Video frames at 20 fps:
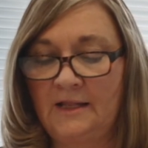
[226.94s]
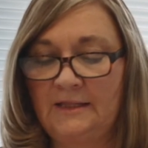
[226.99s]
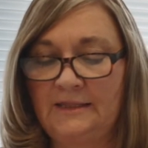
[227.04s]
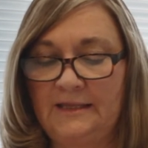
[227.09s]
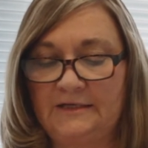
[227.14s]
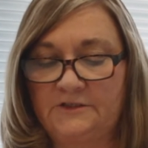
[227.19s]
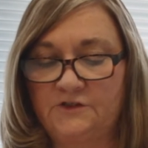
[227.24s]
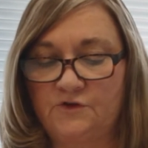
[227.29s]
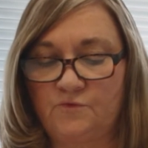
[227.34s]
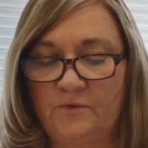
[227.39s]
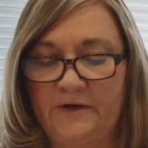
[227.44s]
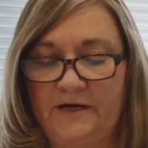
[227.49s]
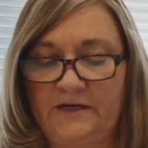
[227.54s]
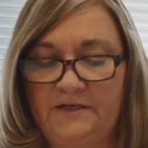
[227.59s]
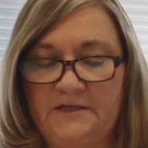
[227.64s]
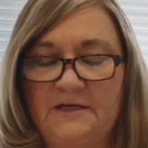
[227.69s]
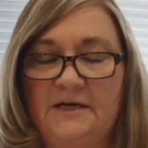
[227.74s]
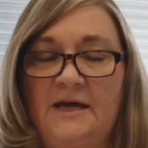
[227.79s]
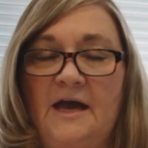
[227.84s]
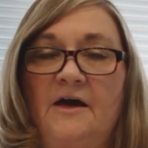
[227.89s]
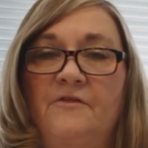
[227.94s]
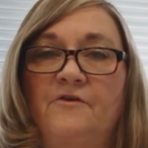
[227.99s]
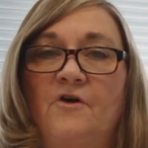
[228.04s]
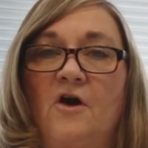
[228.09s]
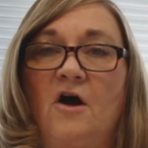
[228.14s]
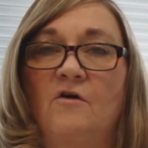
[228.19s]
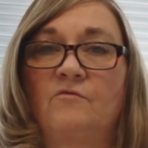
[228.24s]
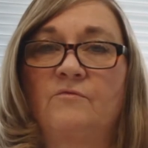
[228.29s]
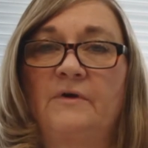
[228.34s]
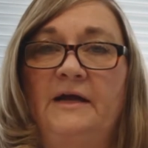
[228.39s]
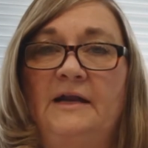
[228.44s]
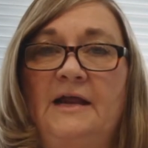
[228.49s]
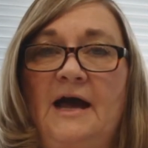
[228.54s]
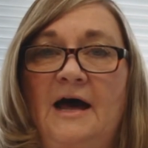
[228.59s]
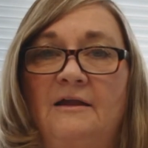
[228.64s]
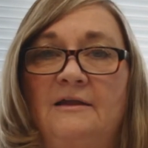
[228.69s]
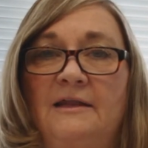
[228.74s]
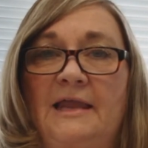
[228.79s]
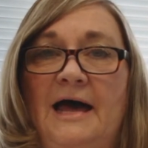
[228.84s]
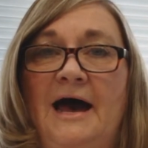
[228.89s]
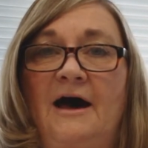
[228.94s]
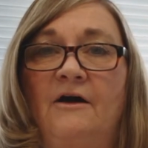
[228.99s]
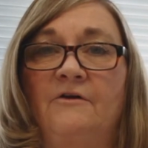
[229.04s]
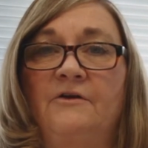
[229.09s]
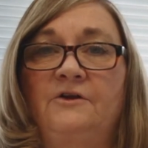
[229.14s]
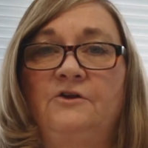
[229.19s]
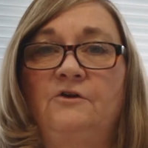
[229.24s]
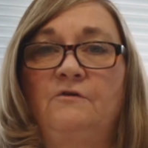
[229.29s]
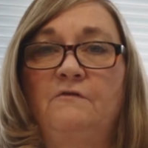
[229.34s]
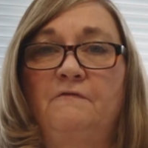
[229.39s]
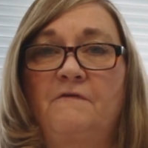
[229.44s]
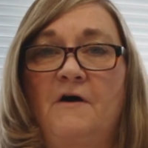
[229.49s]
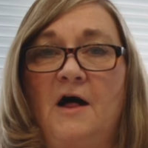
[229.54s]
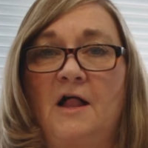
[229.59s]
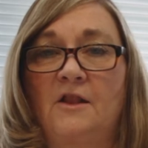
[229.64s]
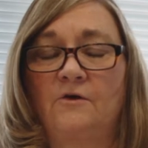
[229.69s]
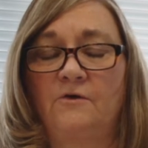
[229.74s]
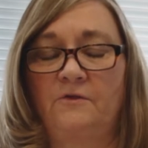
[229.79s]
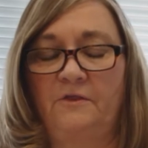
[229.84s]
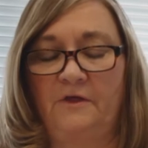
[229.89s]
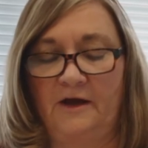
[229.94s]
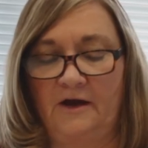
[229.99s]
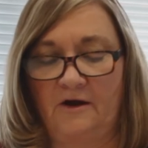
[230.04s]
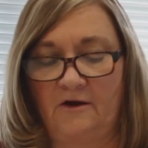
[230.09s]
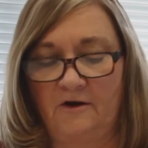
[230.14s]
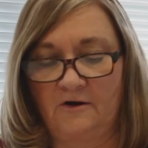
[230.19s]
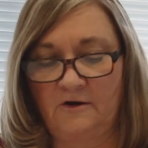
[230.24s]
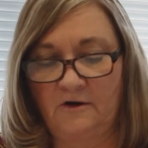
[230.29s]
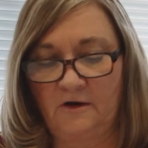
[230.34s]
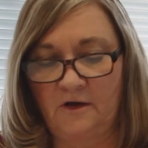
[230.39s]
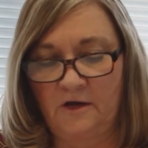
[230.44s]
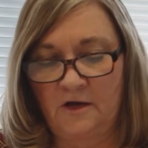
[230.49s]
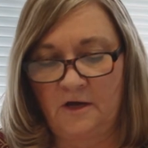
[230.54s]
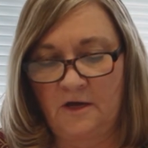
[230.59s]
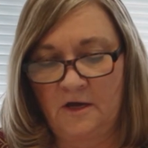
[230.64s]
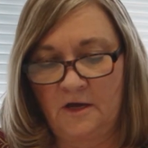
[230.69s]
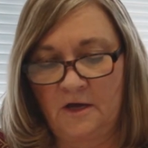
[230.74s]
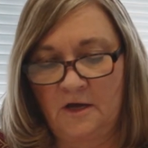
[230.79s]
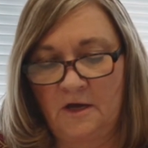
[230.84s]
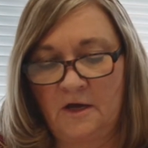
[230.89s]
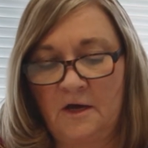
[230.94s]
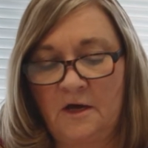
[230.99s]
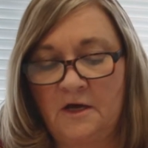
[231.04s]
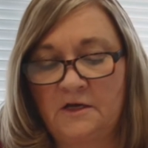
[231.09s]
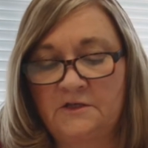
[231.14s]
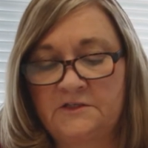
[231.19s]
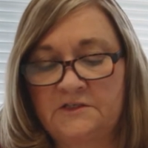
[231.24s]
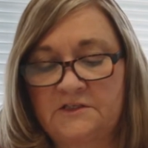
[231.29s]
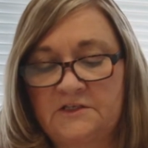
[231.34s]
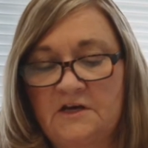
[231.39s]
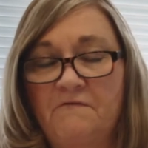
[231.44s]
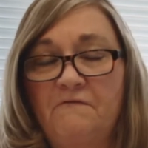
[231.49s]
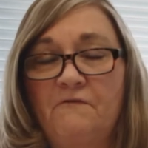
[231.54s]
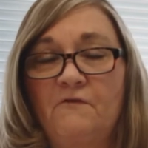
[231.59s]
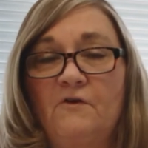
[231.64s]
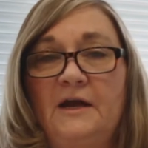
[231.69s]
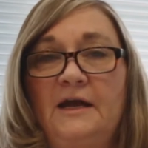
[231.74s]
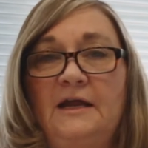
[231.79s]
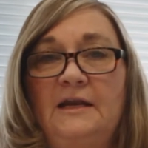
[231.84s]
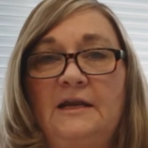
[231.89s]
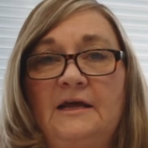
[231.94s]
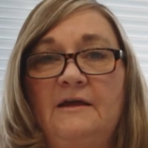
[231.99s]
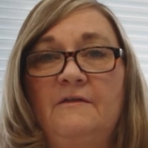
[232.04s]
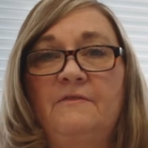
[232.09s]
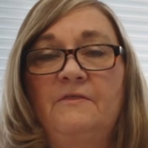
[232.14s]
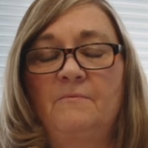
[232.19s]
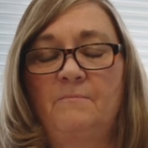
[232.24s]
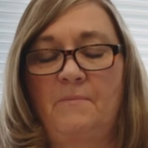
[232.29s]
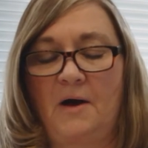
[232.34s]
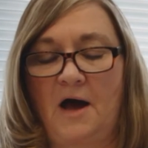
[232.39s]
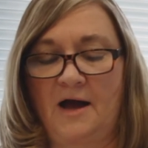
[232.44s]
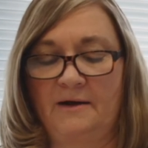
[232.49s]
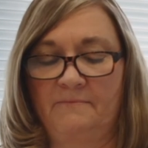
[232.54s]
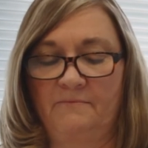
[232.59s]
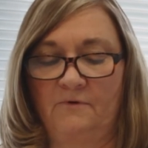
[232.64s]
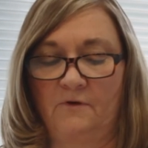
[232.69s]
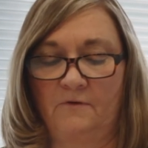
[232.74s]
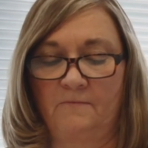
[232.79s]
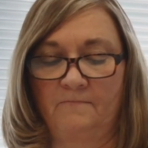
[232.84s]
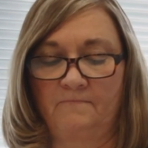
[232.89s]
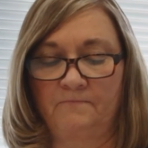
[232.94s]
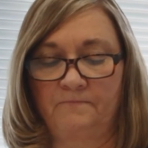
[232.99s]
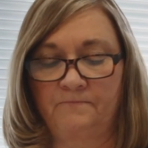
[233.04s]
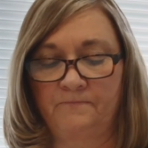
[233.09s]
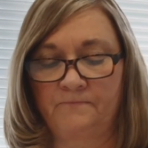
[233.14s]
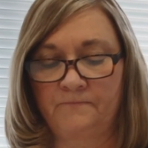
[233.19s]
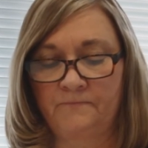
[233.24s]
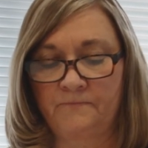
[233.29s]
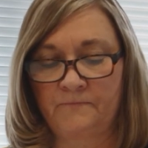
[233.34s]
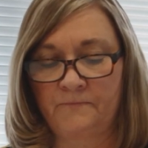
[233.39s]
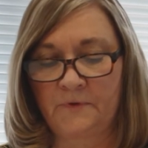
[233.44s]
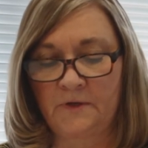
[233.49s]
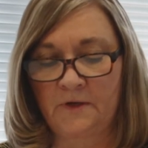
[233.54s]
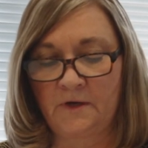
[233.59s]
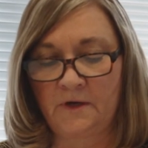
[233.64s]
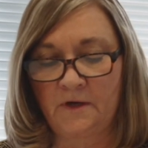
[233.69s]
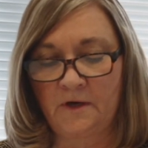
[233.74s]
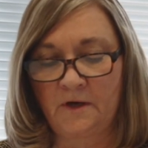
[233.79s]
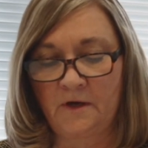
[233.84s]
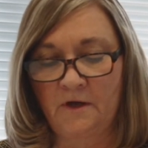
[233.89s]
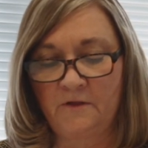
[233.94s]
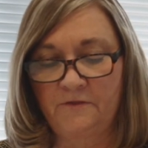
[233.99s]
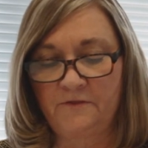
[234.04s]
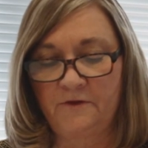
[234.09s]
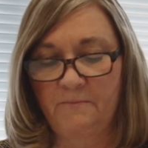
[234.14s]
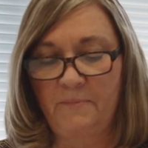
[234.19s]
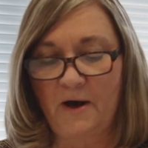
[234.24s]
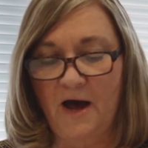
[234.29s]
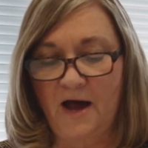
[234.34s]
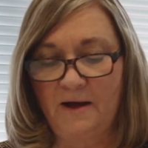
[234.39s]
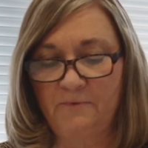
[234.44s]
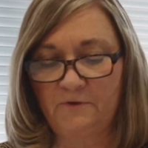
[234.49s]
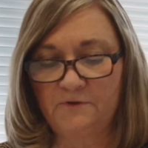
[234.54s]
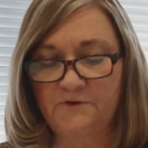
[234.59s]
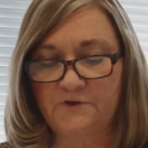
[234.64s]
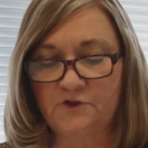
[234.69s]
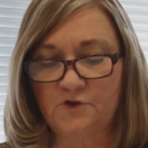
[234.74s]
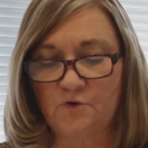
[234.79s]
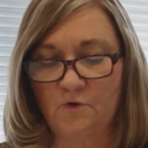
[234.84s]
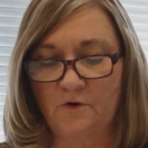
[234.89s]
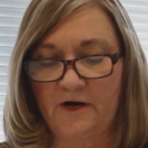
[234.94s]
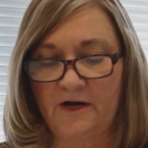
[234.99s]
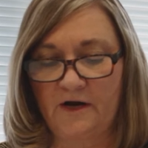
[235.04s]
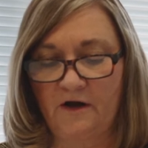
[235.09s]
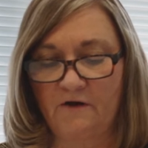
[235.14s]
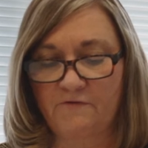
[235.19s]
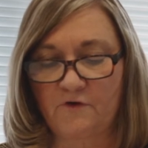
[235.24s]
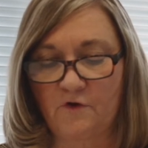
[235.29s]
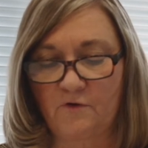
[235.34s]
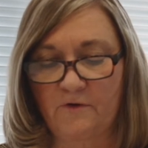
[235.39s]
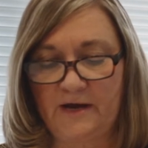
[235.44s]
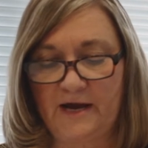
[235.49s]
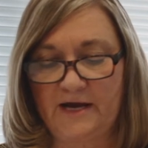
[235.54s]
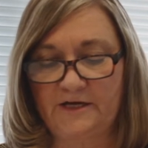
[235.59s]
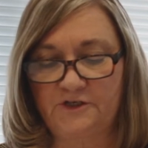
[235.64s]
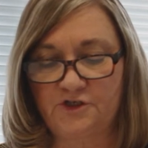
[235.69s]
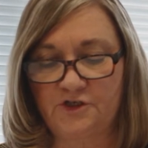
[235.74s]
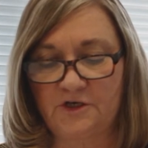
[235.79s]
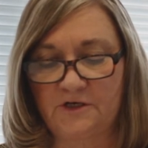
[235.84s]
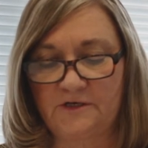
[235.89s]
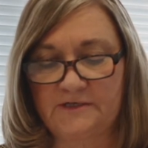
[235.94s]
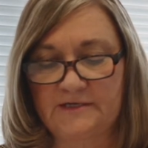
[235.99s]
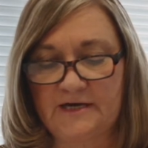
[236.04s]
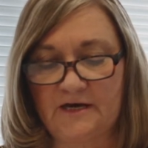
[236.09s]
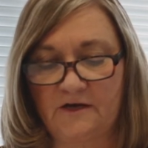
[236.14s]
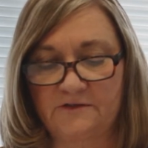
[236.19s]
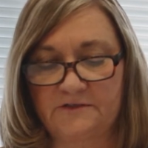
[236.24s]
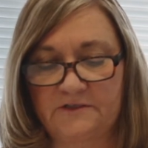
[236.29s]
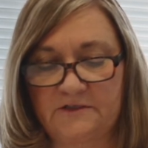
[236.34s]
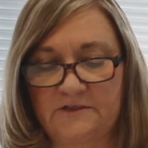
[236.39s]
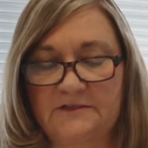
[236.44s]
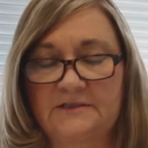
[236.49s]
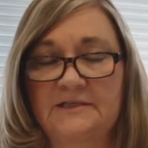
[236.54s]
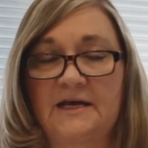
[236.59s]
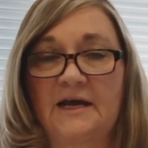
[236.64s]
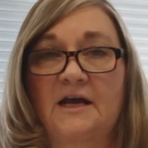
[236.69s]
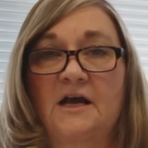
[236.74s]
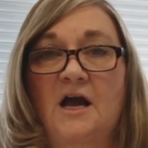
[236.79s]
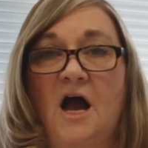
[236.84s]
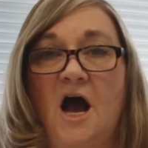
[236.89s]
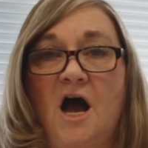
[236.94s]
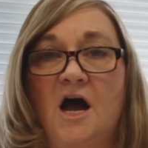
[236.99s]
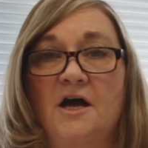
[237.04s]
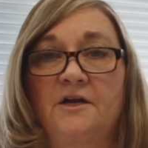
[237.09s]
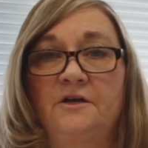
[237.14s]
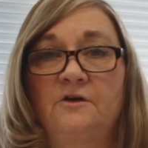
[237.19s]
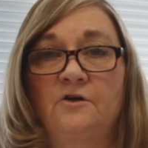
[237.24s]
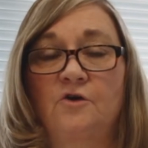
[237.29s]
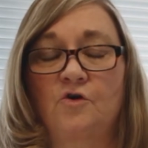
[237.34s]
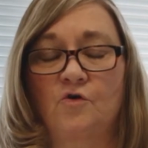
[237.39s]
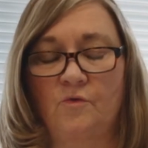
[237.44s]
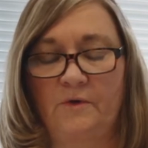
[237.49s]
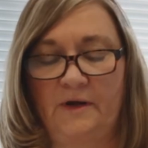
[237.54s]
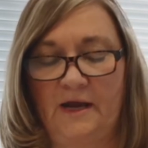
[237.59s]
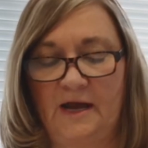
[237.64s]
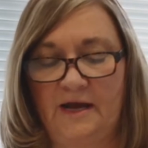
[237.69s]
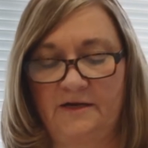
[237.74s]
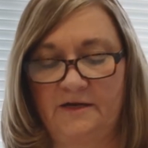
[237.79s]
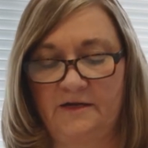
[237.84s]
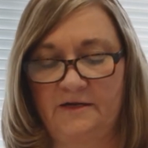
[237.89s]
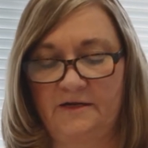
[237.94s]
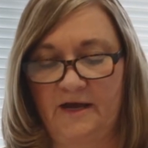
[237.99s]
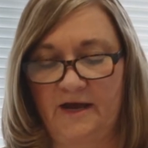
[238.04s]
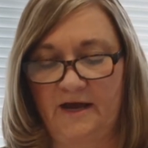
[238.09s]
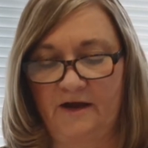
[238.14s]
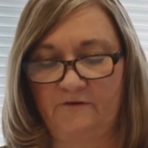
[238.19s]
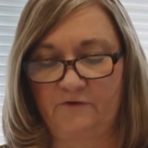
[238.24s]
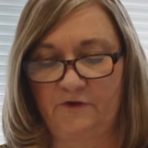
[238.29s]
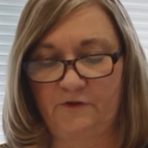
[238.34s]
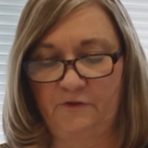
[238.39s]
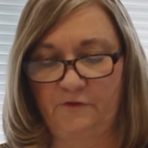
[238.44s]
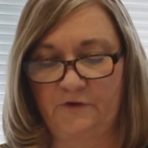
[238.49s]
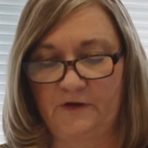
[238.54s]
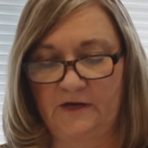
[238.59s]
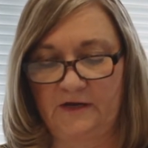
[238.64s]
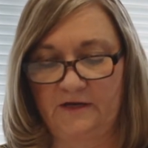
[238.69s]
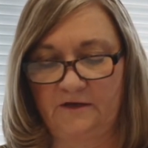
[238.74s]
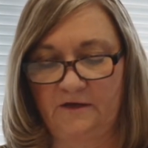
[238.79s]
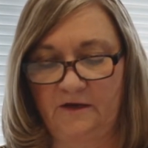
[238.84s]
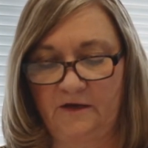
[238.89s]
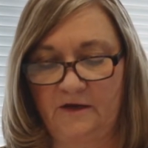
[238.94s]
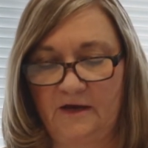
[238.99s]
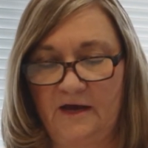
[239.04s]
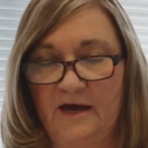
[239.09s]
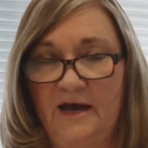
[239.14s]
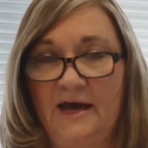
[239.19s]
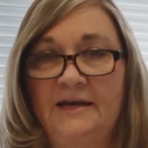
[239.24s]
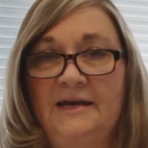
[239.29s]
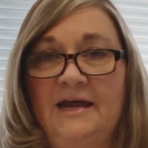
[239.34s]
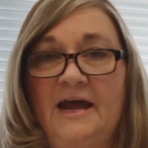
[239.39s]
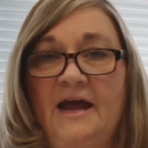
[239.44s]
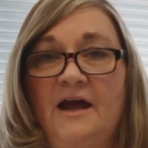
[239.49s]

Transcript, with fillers: Let's read together. I'll read out loud and you follow there. Suffering in the Bible. The Bible story of creation tells us that God created everything and